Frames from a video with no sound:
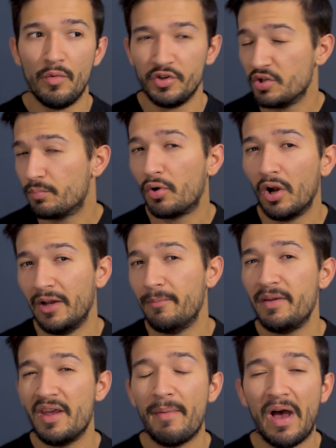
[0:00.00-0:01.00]
which would probably
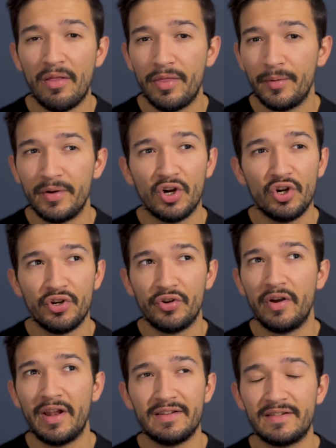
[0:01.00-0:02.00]
be about
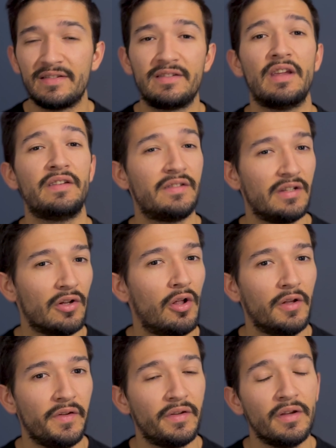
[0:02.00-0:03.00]

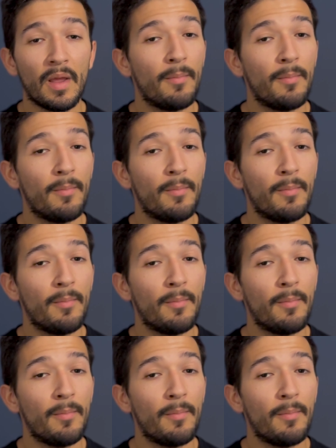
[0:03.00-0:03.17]
$360.